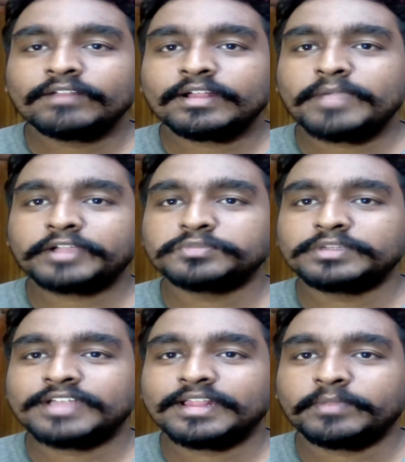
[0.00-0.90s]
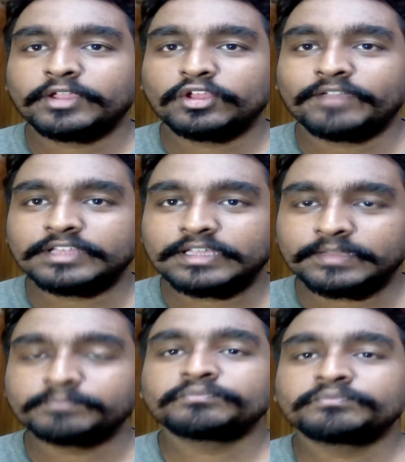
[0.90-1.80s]
Welcome back to my channel, the Cavalier
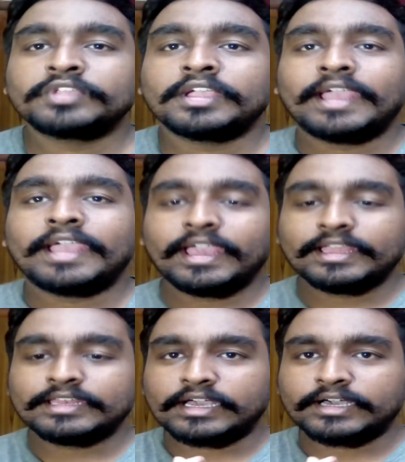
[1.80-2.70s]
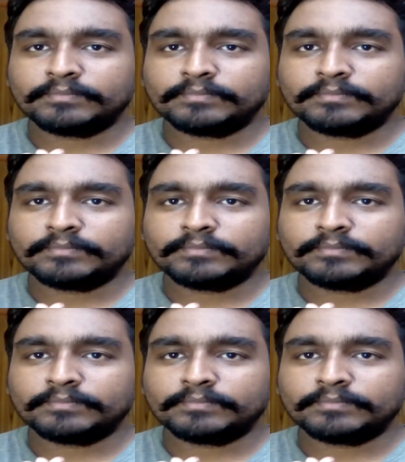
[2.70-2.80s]
here. And